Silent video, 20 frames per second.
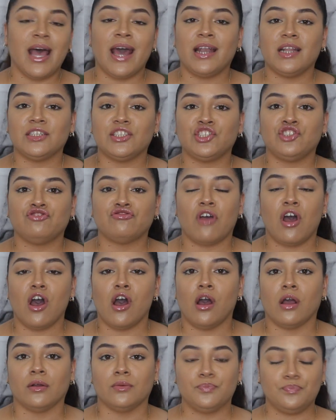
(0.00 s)
Not as
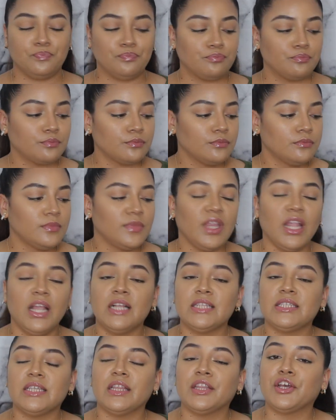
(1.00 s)
strong.
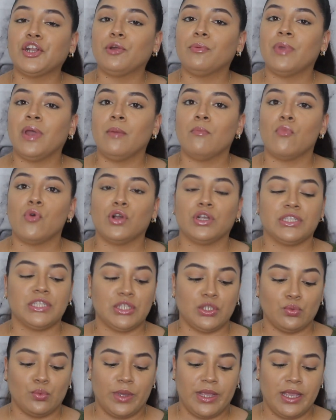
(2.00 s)
It's a little bit more
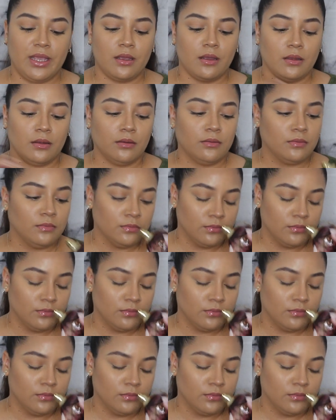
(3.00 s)
sweet.